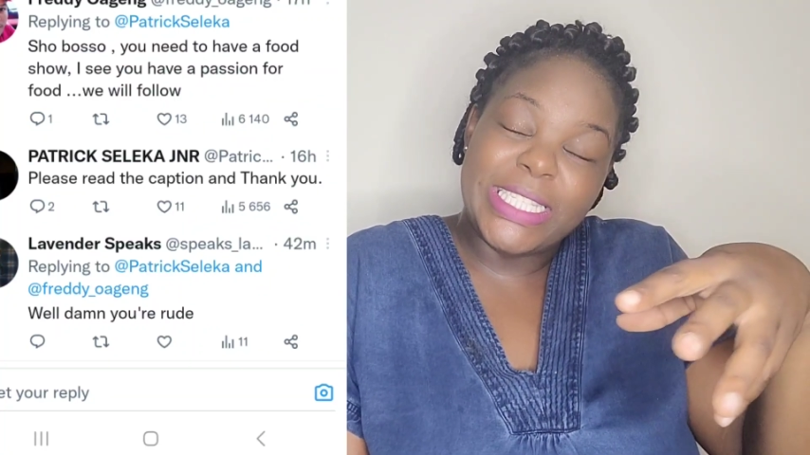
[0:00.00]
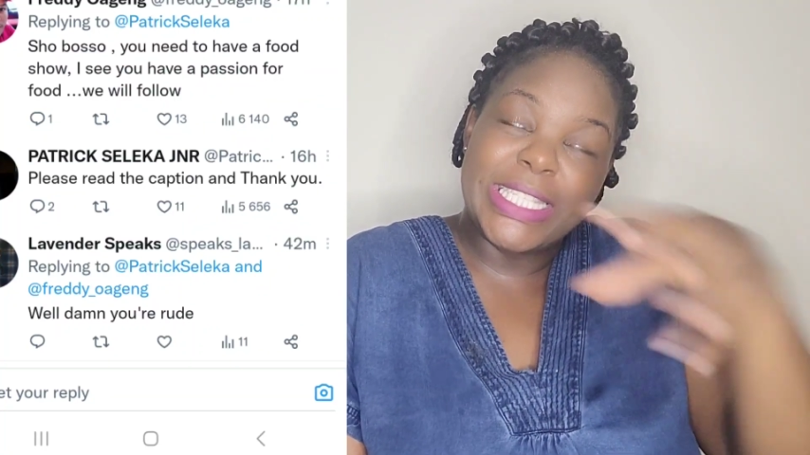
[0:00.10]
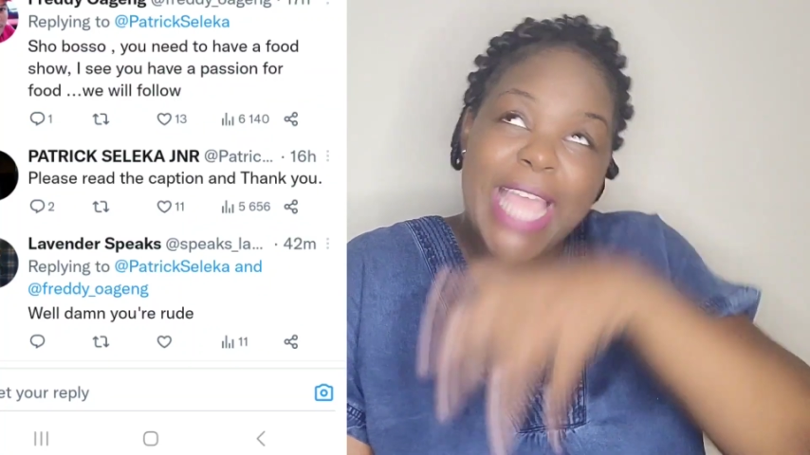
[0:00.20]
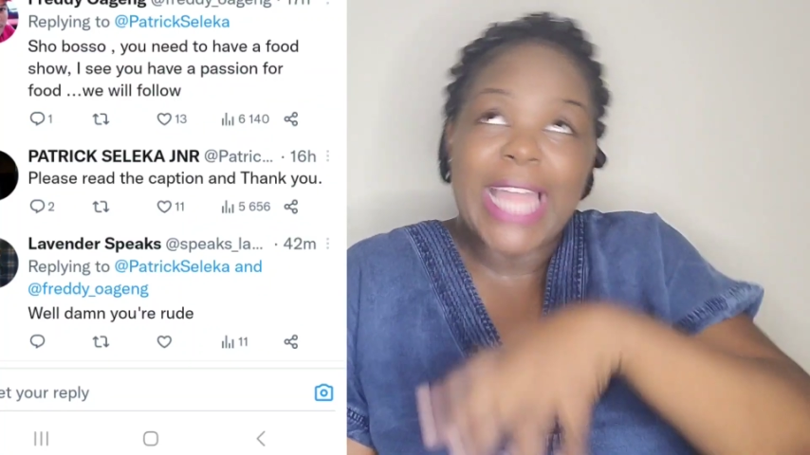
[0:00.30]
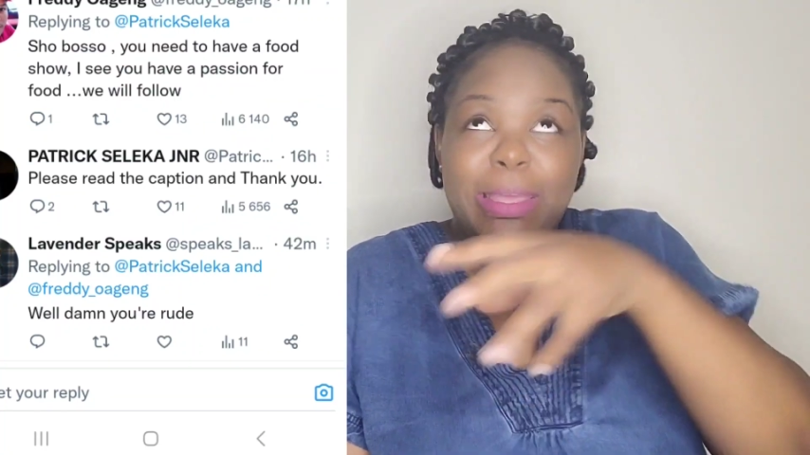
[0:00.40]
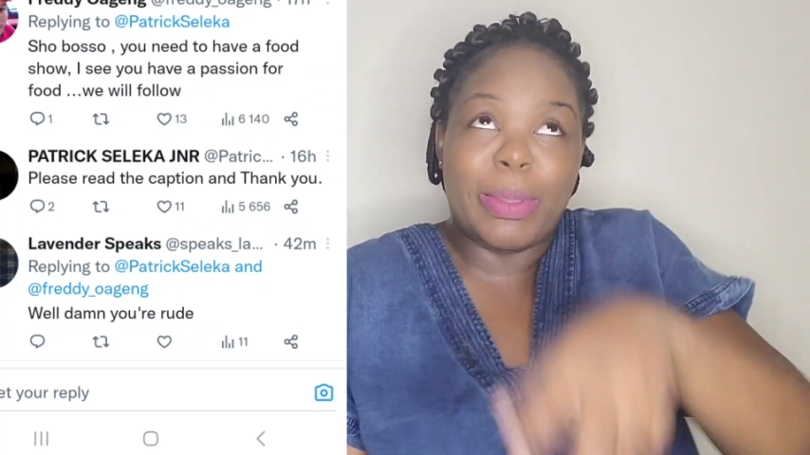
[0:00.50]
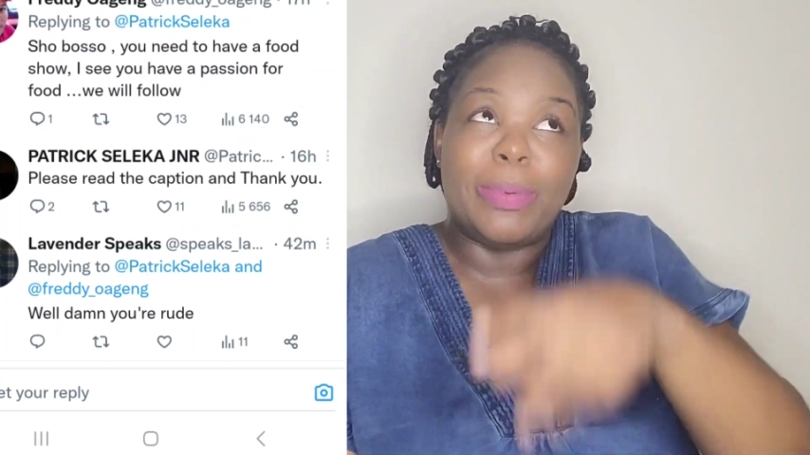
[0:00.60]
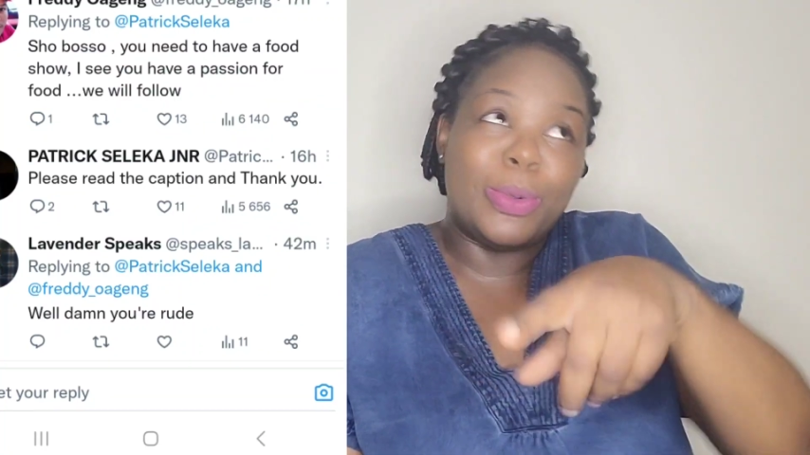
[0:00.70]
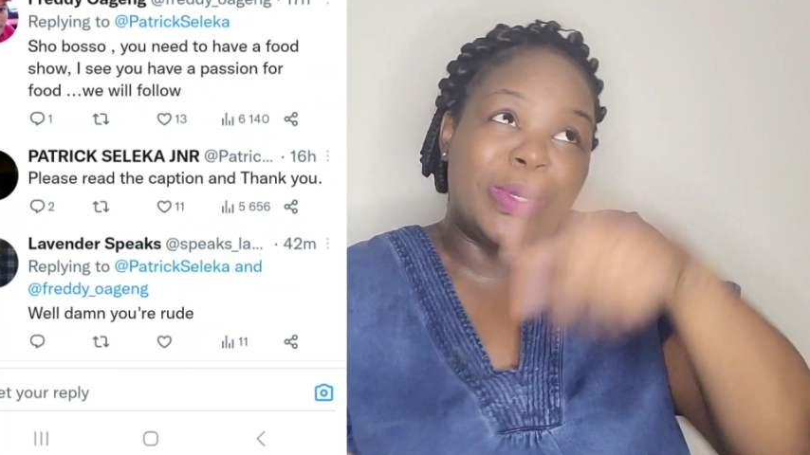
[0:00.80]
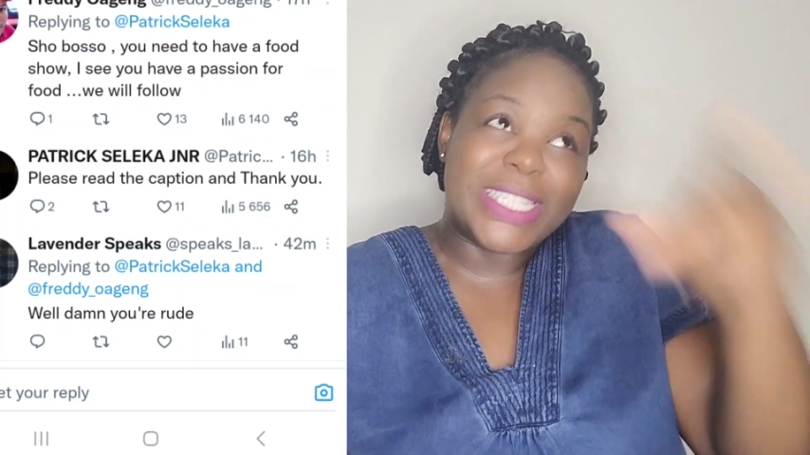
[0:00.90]
the other
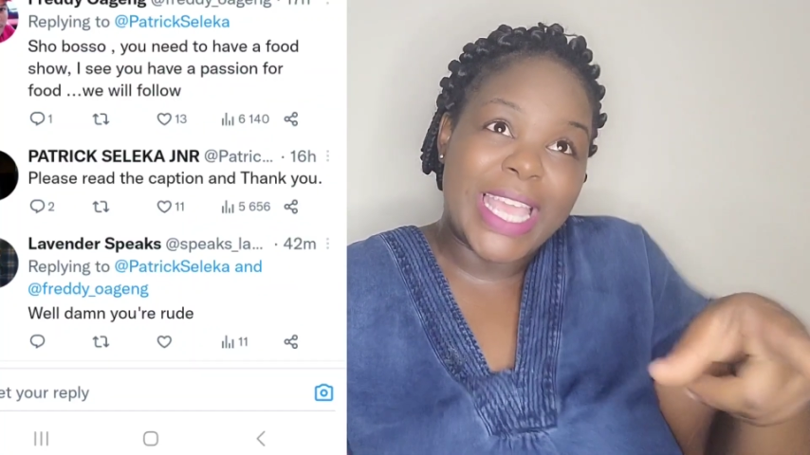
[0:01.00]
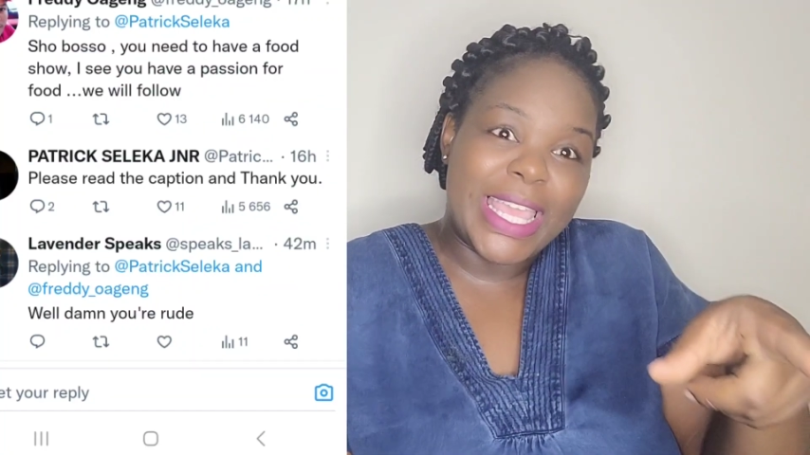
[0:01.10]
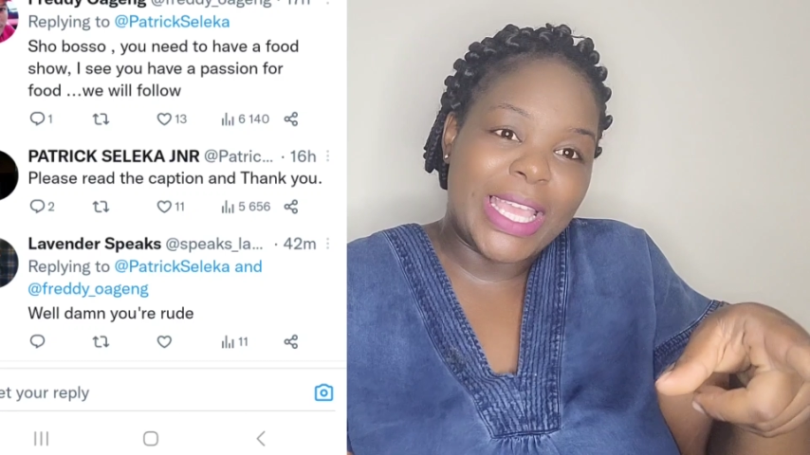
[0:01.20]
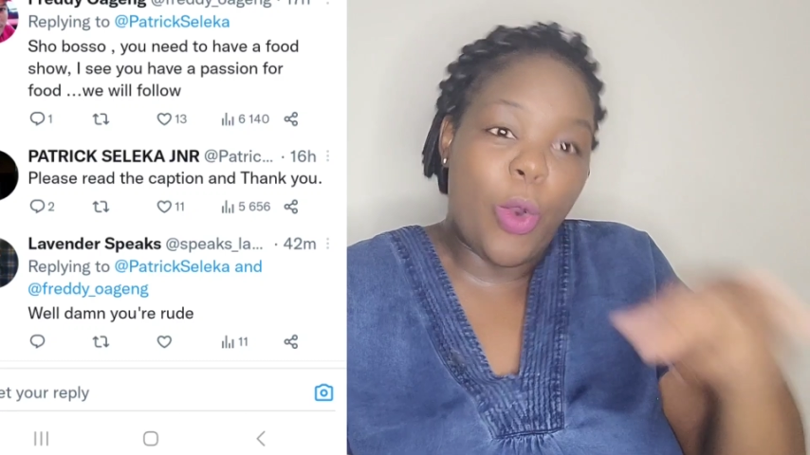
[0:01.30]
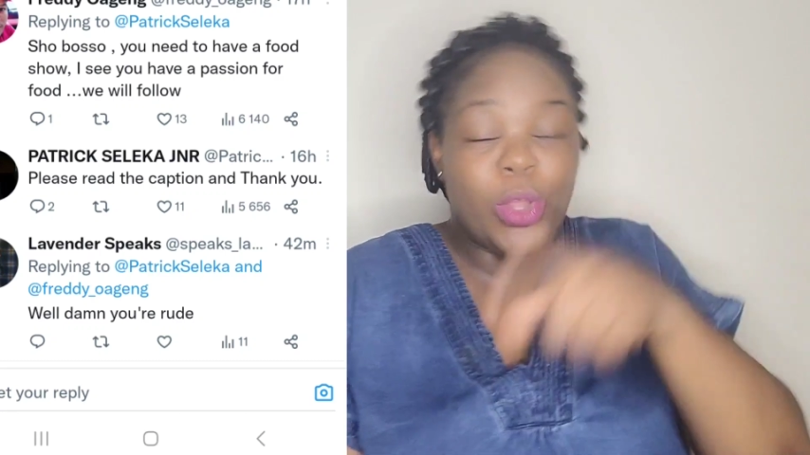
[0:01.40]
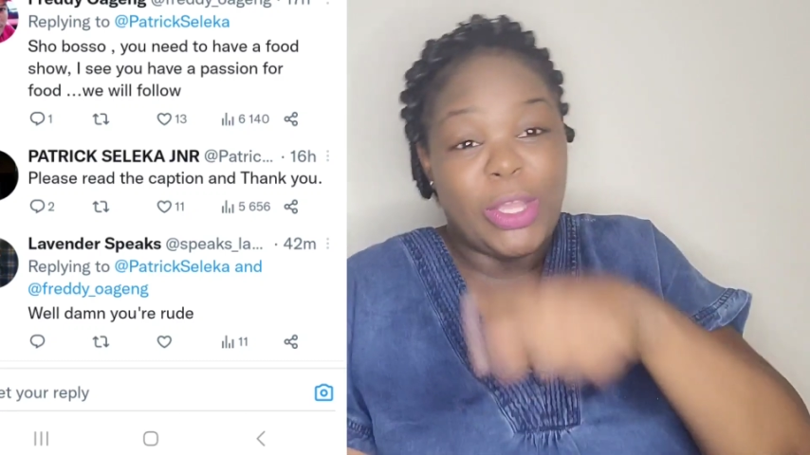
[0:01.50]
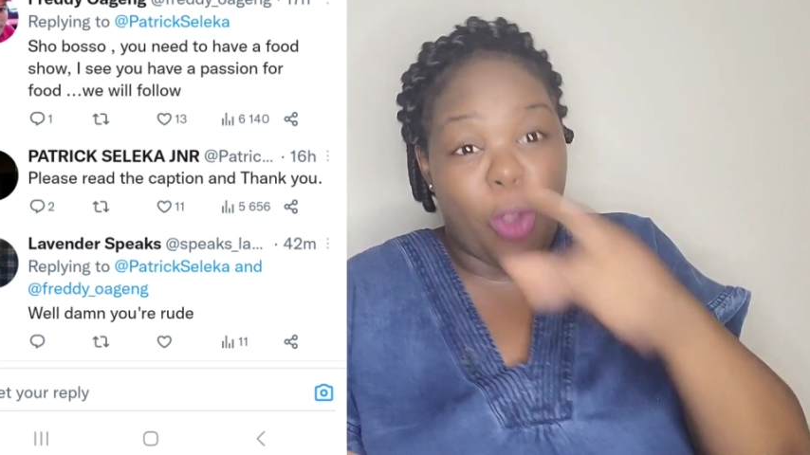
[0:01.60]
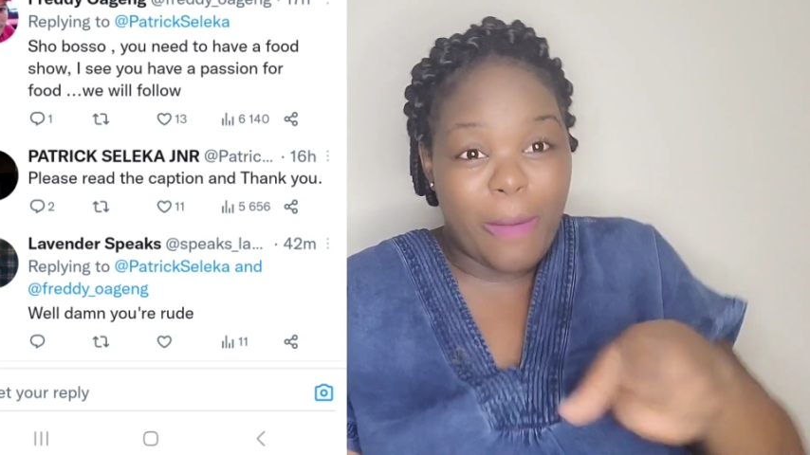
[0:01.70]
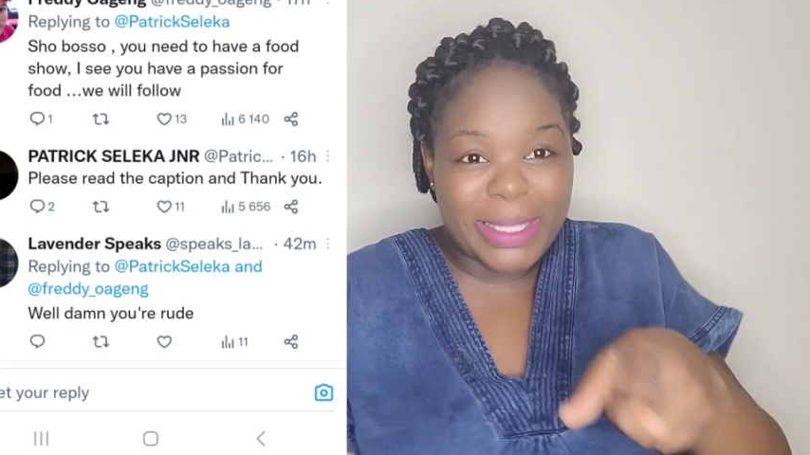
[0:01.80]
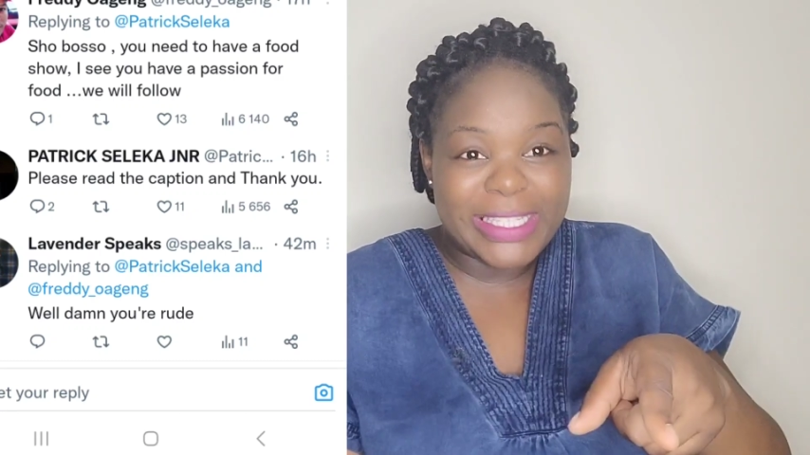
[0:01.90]
people were saying or the
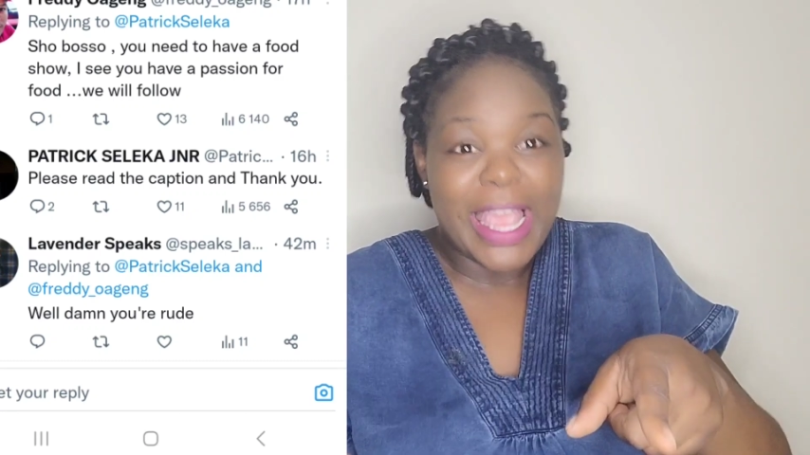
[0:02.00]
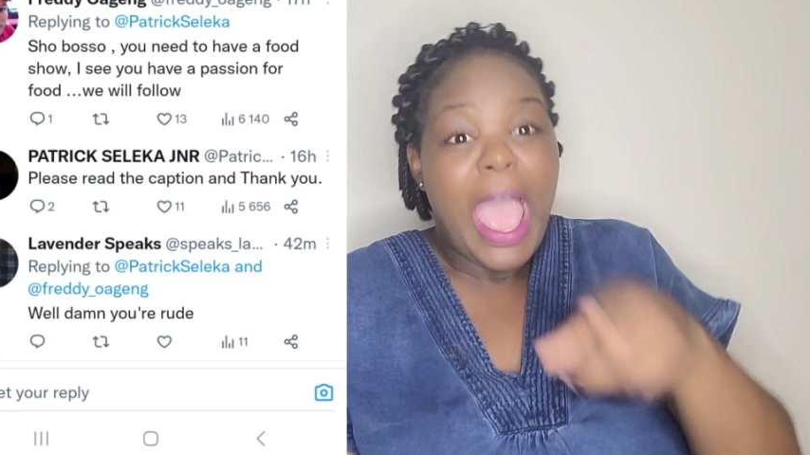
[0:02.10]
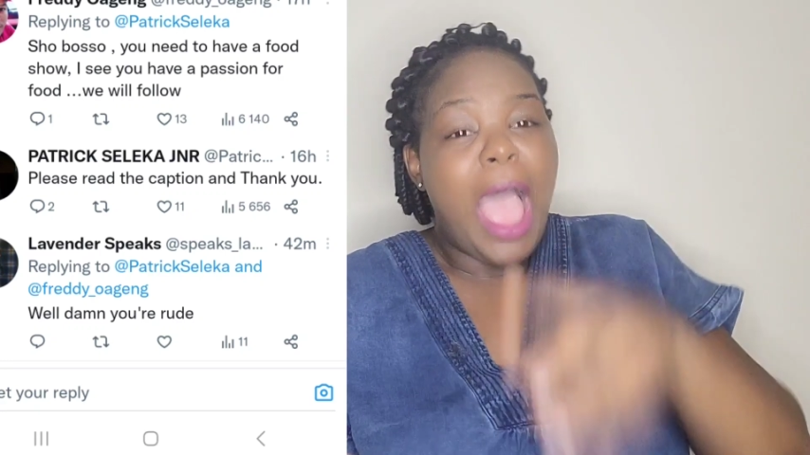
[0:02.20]
comments,